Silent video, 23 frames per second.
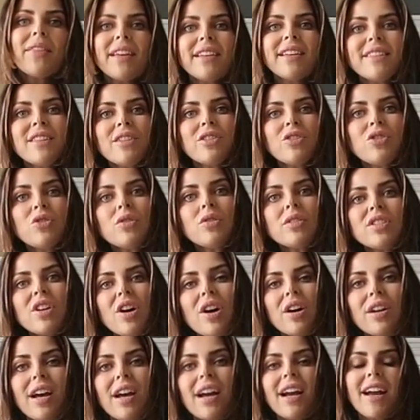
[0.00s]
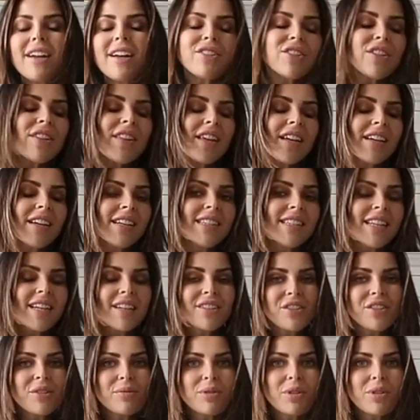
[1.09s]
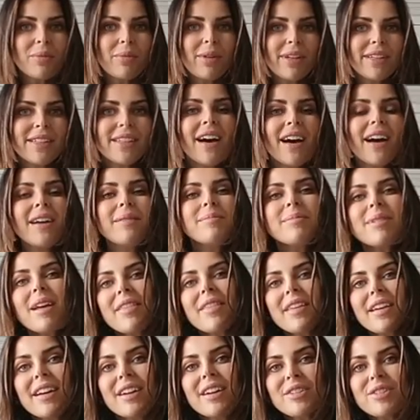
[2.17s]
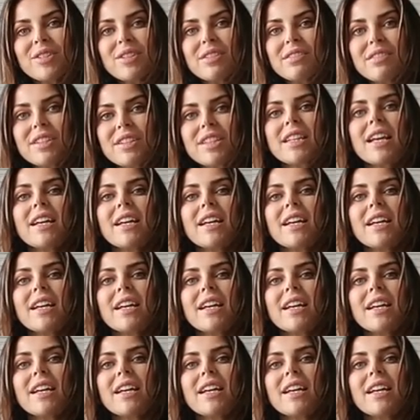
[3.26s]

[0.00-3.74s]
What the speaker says: these are the shorts on. I actually think I sized up too many times. I think I should have just